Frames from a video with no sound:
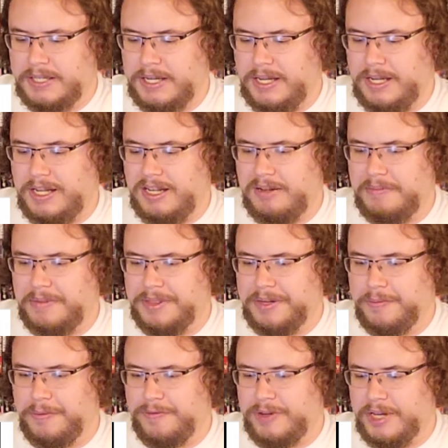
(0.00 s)
Um, and
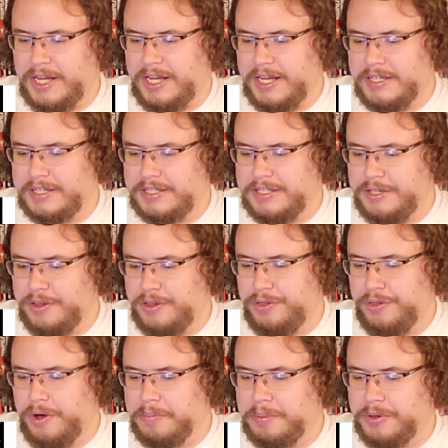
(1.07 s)
then we've got
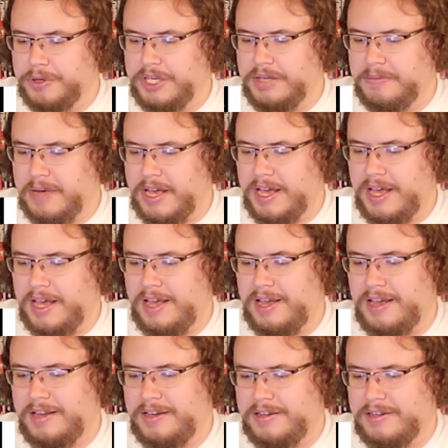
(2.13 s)
The
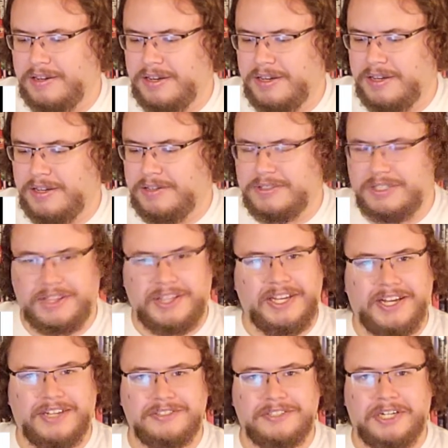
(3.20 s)
Boogeyman, which I
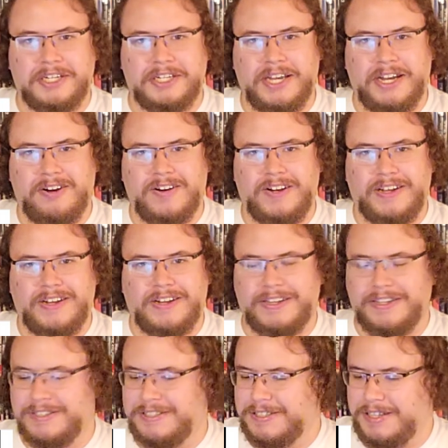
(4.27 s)
think has John Carradine in
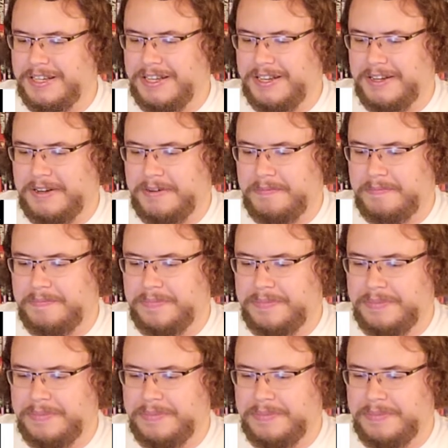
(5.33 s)
it. Um,